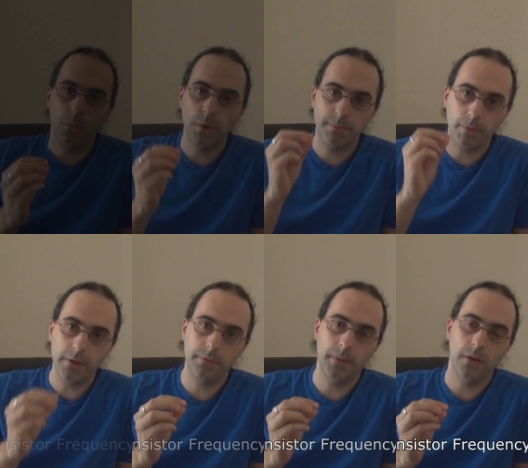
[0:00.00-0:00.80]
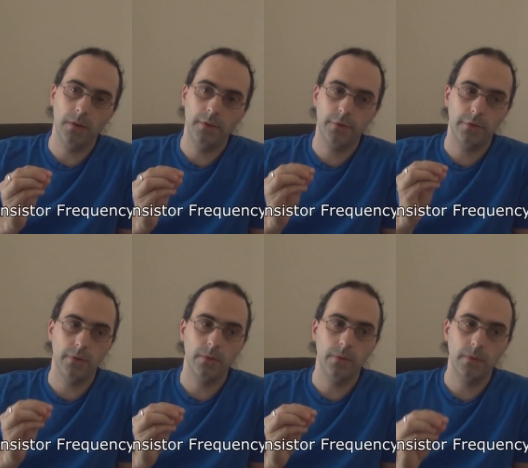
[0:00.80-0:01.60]
Which brings me on
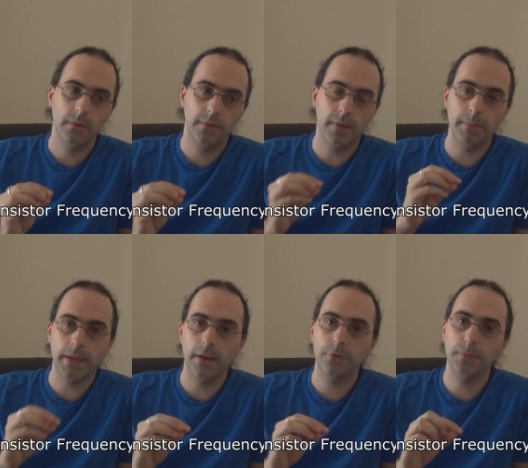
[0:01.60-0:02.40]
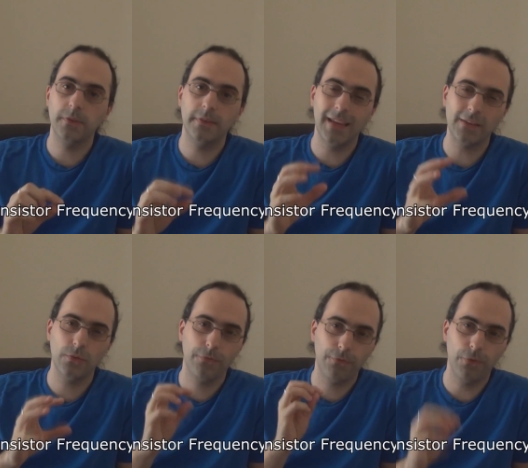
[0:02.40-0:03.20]
to something else, which is the
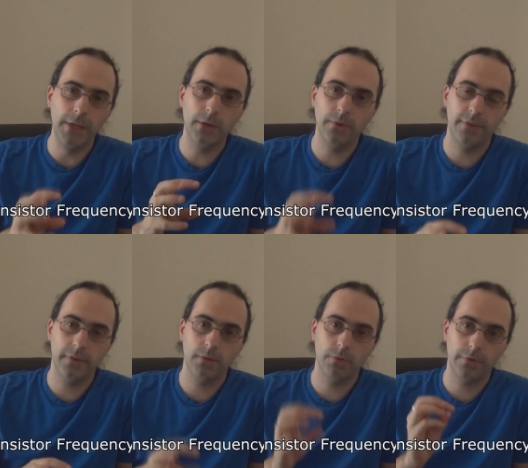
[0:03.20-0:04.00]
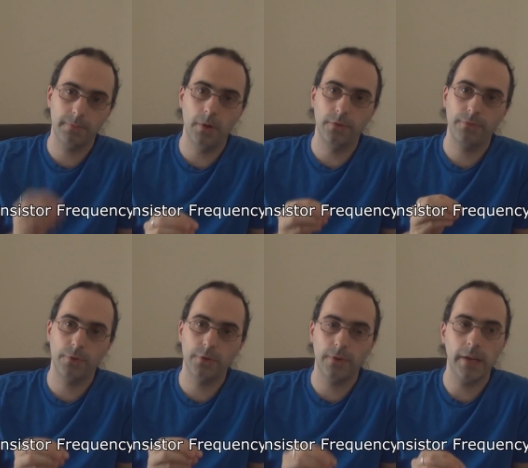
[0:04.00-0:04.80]
actual frequency response
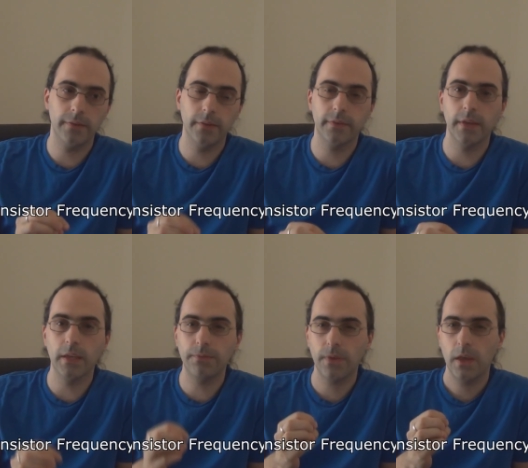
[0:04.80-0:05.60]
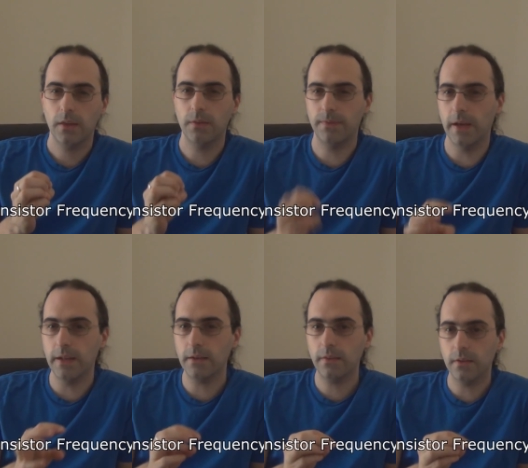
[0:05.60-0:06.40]
for a transistor. If you've
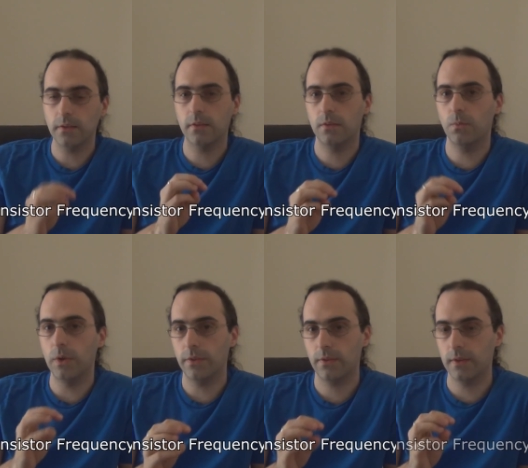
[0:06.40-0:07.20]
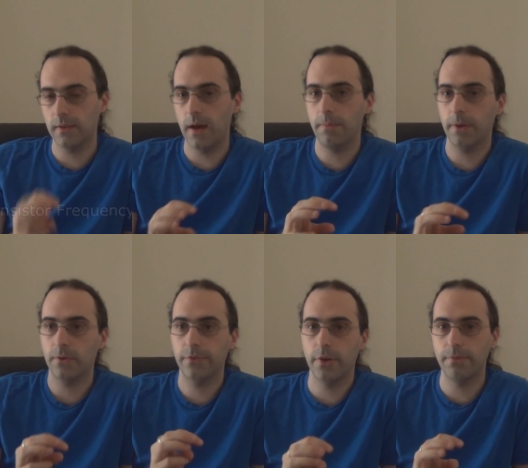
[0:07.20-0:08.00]
done anything with guitar
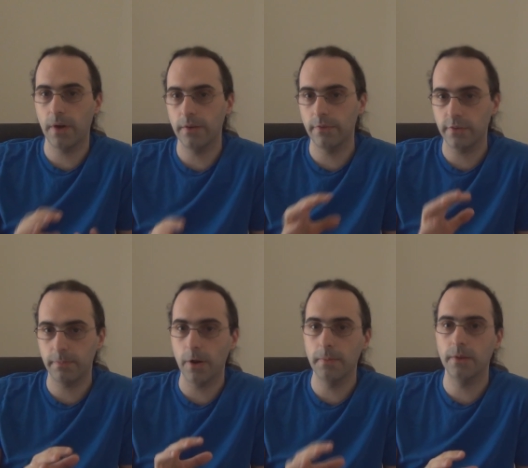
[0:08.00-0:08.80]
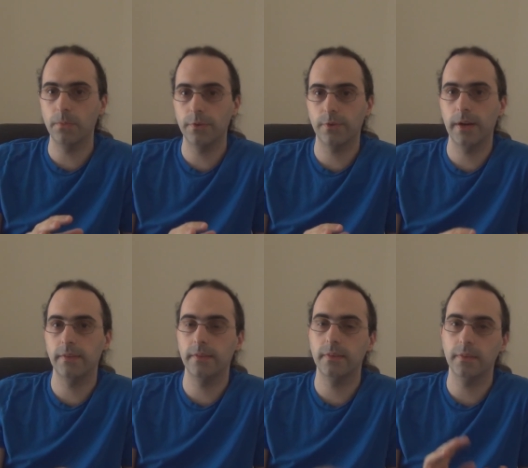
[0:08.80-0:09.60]
pedals so far, you've experimented with
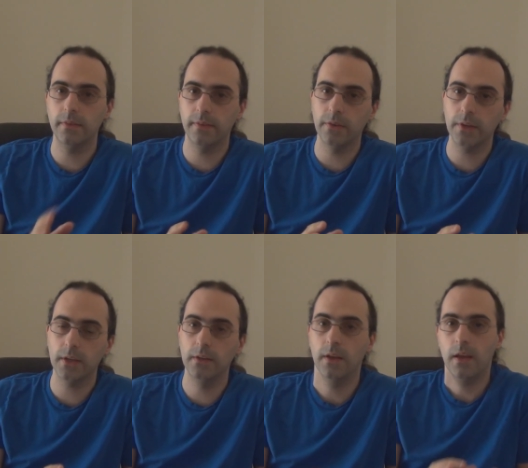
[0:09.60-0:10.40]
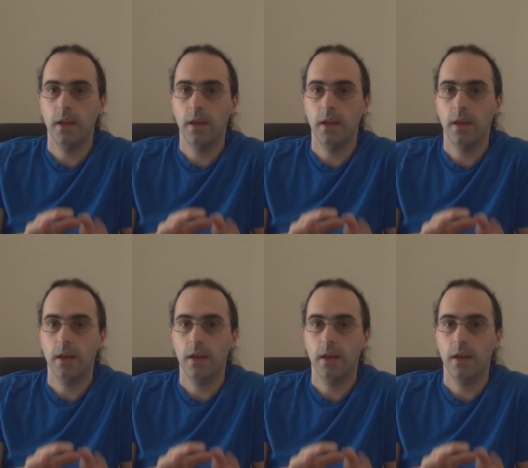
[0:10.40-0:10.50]
transistors in silicon,